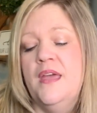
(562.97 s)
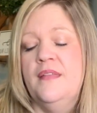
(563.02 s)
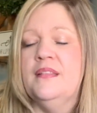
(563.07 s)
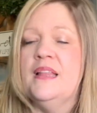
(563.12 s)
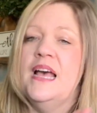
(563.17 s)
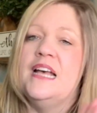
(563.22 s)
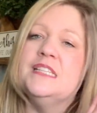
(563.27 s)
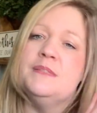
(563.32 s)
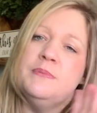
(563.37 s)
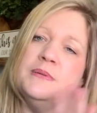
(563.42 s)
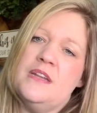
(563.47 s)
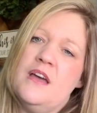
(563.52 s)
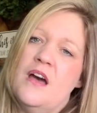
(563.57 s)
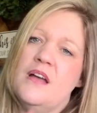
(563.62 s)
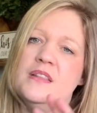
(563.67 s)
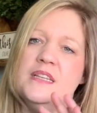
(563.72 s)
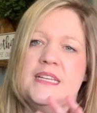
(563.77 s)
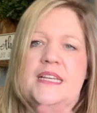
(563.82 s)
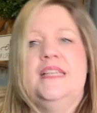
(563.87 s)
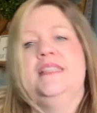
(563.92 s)
And last but
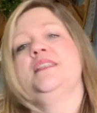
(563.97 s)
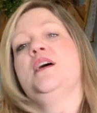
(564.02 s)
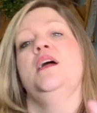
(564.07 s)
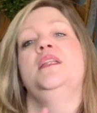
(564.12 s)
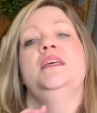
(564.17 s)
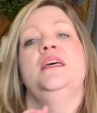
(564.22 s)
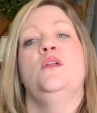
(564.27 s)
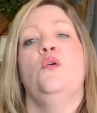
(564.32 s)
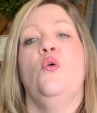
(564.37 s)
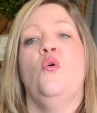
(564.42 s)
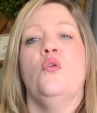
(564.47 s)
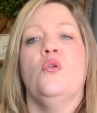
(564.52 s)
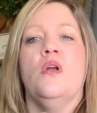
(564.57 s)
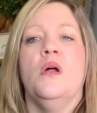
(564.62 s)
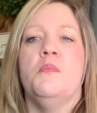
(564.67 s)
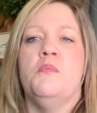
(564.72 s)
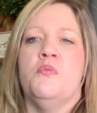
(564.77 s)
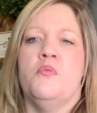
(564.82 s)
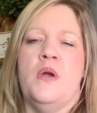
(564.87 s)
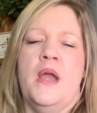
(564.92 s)
not least, I did
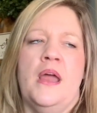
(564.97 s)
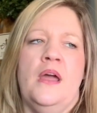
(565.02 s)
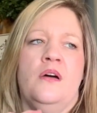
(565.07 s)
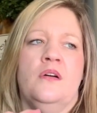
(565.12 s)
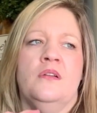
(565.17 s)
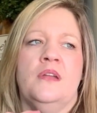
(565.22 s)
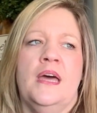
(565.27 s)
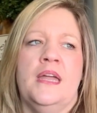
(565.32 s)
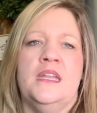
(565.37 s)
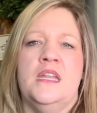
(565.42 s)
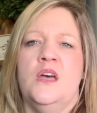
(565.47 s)
order a brown.